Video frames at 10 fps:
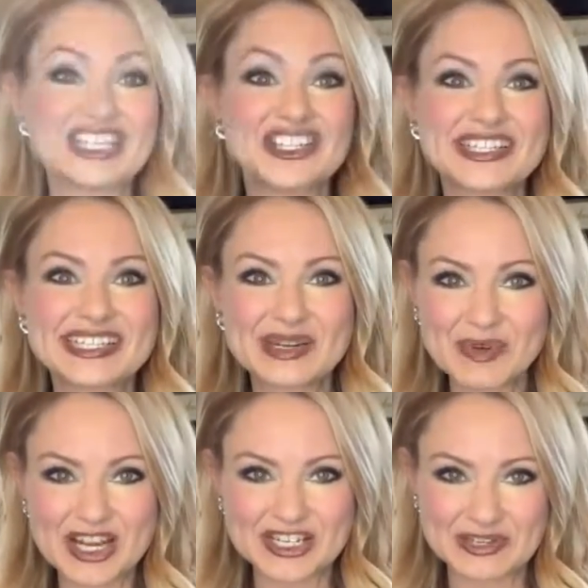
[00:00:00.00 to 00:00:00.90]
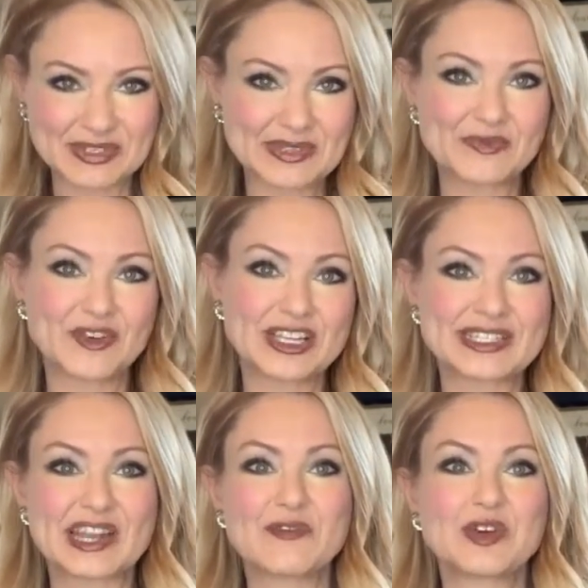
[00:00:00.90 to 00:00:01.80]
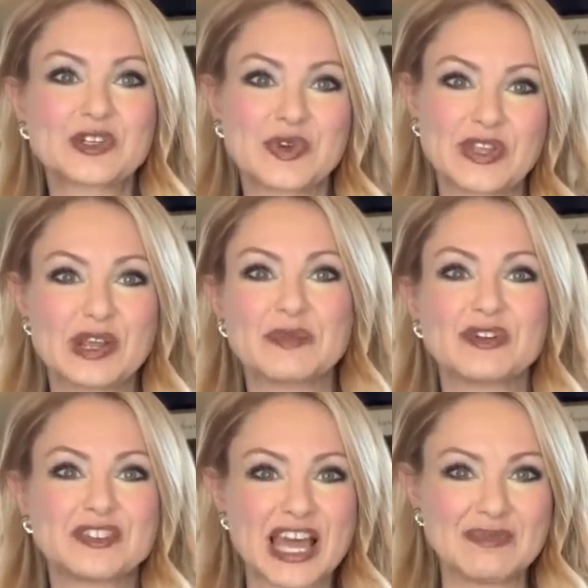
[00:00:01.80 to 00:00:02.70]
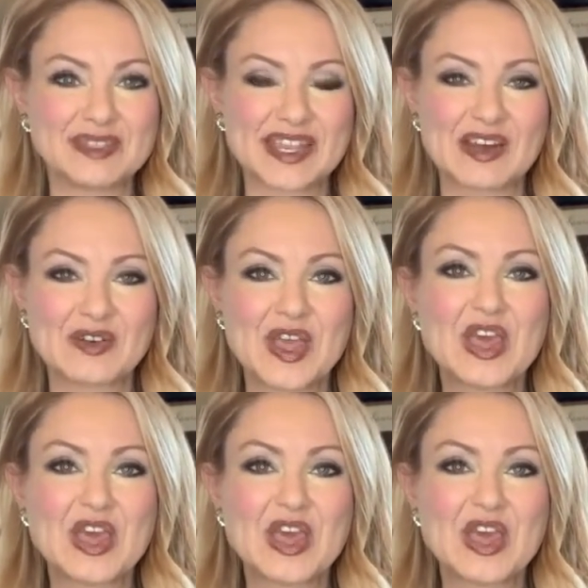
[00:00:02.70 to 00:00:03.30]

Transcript: just did a project with some friends that I've worked with a number of times now.